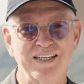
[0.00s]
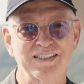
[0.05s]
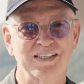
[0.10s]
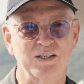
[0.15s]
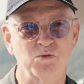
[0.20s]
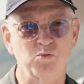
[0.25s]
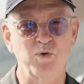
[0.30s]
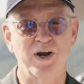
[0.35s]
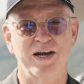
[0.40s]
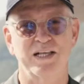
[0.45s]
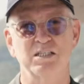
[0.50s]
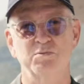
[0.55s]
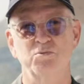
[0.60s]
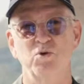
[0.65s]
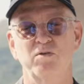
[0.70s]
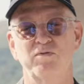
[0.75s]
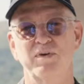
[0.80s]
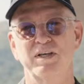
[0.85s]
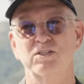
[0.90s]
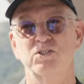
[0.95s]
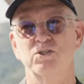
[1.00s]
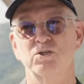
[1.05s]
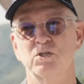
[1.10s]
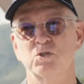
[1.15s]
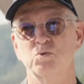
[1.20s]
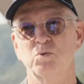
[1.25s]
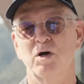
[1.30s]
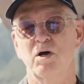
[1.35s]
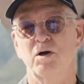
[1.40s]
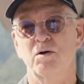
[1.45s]
and ready to move into
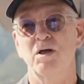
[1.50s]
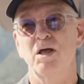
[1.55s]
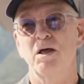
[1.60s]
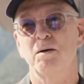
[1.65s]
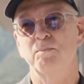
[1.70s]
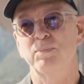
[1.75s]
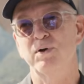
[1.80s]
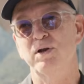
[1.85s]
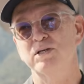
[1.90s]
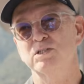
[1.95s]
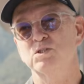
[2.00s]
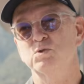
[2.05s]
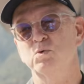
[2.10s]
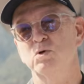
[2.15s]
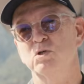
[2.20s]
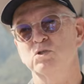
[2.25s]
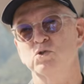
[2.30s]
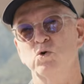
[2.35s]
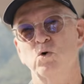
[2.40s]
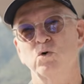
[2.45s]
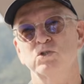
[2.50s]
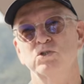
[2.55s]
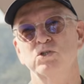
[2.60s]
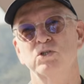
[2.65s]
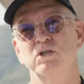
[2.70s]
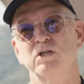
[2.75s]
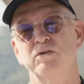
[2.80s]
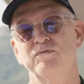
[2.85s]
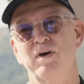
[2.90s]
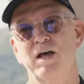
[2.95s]
as well. Plus we'll talk
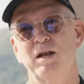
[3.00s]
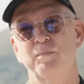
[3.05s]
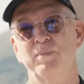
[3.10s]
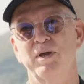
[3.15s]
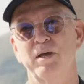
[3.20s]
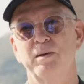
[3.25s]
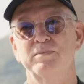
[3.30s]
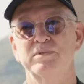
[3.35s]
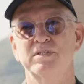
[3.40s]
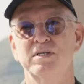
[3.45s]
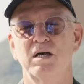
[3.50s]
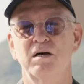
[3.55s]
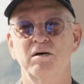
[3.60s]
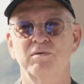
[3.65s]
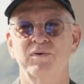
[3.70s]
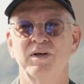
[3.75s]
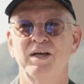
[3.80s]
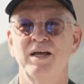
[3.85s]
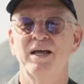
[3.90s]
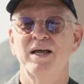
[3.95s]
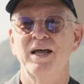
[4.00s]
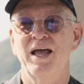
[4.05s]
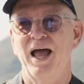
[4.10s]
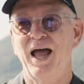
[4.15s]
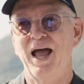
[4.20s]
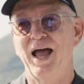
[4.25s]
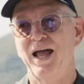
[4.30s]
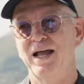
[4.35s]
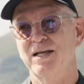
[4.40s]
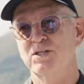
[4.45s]
to the developer himself
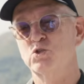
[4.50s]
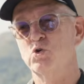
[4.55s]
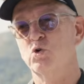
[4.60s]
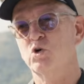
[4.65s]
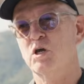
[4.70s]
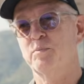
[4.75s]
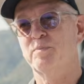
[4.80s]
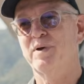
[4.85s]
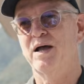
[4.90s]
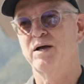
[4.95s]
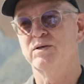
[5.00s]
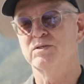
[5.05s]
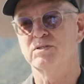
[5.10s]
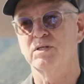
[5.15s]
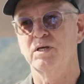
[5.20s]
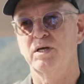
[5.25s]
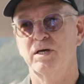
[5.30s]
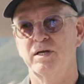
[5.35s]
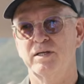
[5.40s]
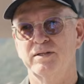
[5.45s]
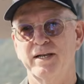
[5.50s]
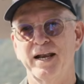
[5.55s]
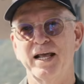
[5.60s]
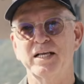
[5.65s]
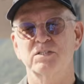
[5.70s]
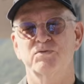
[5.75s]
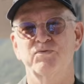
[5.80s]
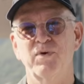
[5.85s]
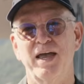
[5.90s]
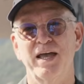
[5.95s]
and talk about the
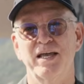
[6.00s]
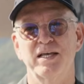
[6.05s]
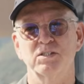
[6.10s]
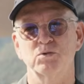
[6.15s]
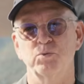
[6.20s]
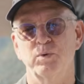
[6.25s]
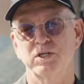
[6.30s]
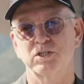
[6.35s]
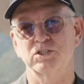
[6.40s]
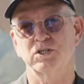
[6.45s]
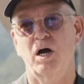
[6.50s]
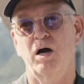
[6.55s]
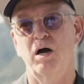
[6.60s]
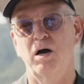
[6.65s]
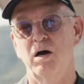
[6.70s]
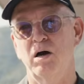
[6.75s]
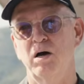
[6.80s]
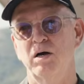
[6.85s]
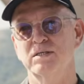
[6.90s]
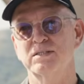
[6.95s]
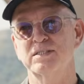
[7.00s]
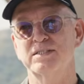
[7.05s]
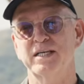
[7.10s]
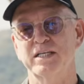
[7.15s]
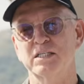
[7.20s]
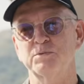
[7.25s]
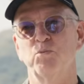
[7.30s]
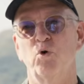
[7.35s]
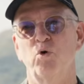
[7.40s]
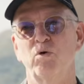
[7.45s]
next phase, which are
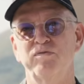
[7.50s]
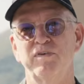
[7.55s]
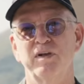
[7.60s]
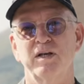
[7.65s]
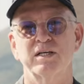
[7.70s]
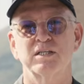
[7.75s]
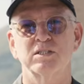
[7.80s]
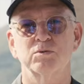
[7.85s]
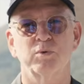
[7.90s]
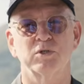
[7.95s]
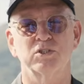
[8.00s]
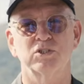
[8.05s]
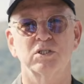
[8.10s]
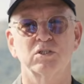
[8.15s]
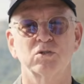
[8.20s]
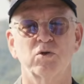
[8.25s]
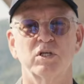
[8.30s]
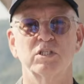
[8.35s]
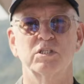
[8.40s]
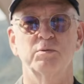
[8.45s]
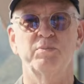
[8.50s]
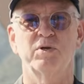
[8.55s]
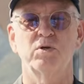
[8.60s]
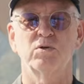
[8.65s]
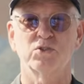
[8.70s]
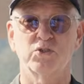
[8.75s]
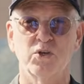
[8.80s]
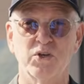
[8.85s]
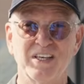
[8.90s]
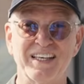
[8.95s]
6 more villas which he's going to
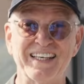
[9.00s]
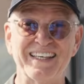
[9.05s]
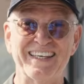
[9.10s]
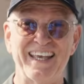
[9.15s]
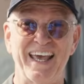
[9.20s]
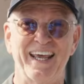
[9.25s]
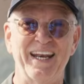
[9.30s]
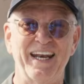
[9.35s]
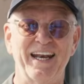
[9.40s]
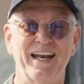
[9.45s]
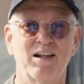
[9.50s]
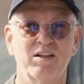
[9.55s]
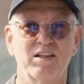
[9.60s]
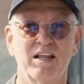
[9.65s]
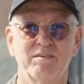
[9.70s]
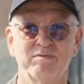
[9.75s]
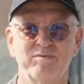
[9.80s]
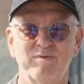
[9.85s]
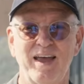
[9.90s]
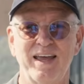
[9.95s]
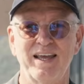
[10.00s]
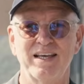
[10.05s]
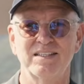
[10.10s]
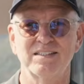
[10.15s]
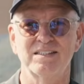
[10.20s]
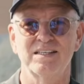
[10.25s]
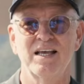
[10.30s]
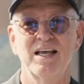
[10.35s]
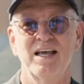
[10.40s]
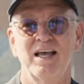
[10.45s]
build, so you can get in on that
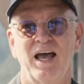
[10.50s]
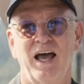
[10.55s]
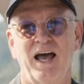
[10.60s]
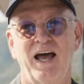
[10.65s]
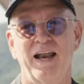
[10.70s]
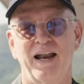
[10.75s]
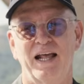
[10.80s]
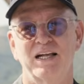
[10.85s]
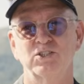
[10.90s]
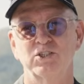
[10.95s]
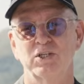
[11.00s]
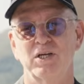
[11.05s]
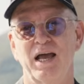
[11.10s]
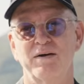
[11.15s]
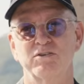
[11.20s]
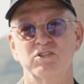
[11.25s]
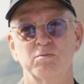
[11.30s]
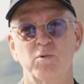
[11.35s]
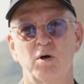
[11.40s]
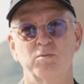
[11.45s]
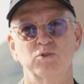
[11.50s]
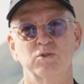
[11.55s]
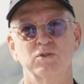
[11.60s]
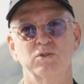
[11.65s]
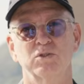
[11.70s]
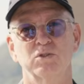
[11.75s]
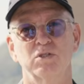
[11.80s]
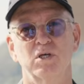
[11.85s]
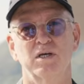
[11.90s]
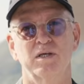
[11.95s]
phase and actually have some
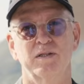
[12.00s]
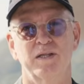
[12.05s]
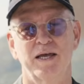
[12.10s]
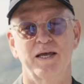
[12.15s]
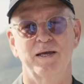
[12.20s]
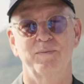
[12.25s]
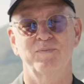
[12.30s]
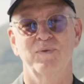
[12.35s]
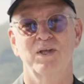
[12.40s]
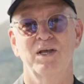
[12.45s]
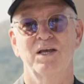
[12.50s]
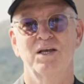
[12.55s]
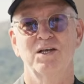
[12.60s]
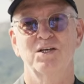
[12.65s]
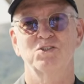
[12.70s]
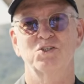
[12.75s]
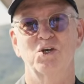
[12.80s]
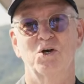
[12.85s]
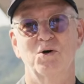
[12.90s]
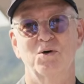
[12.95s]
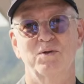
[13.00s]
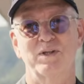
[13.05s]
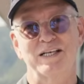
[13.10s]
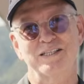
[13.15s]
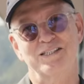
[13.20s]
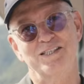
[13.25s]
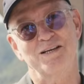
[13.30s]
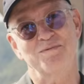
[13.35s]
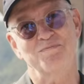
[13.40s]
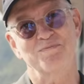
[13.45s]
options there. So
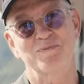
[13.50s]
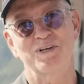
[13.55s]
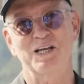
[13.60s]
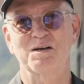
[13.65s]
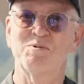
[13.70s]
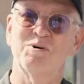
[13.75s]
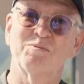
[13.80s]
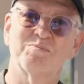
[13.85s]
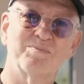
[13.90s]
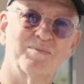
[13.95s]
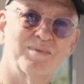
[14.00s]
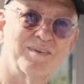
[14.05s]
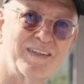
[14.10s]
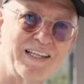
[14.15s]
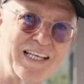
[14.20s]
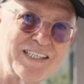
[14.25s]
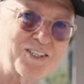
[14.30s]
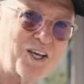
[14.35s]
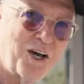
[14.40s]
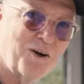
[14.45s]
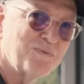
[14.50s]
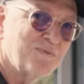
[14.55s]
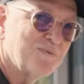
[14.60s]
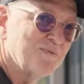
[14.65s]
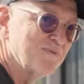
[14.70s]
that's it. Come on, let's go.